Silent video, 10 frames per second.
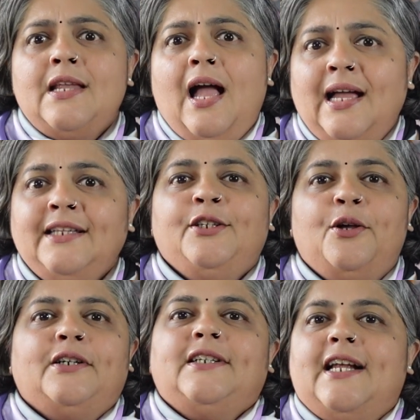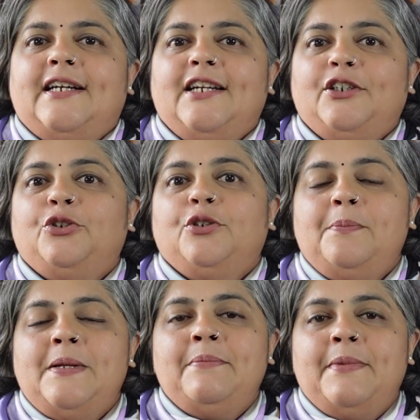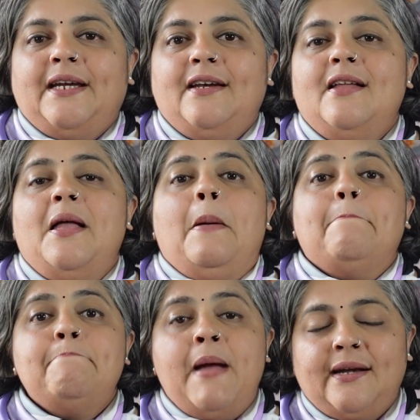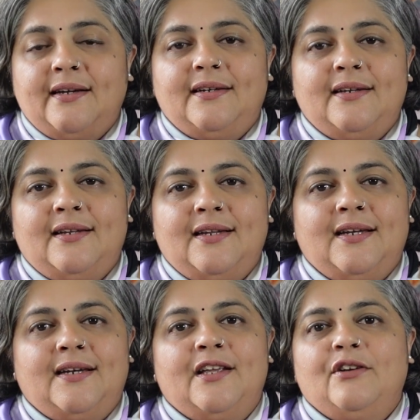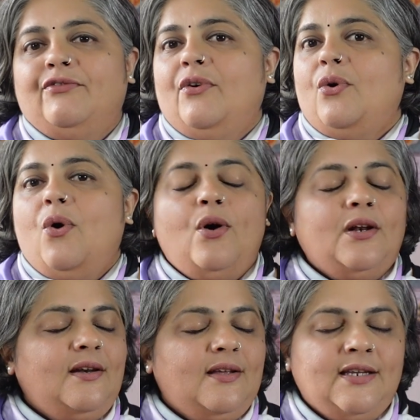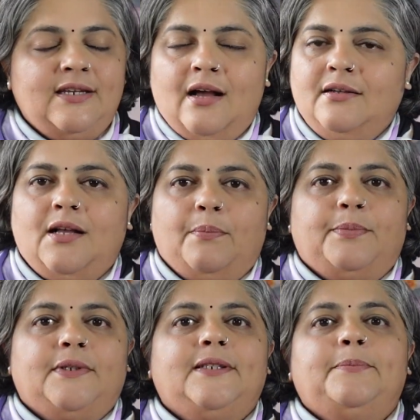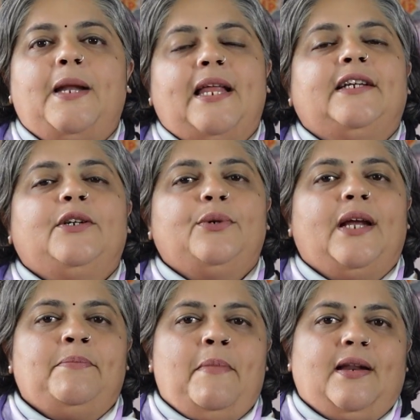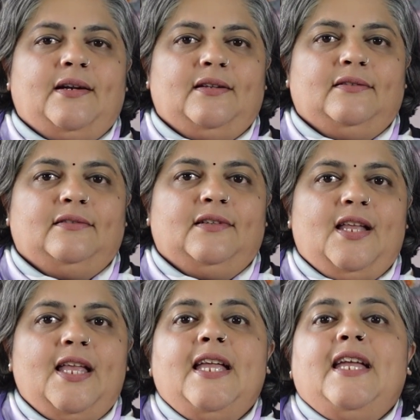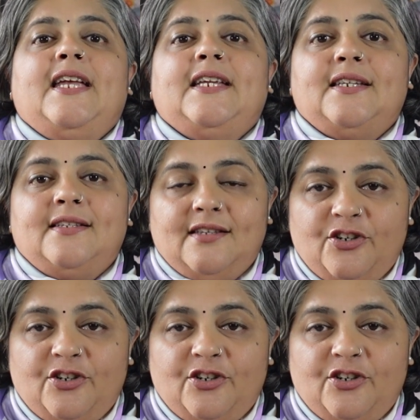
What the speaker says: I thought that it should be made mandatory reading for all young couples planning to get married. It is a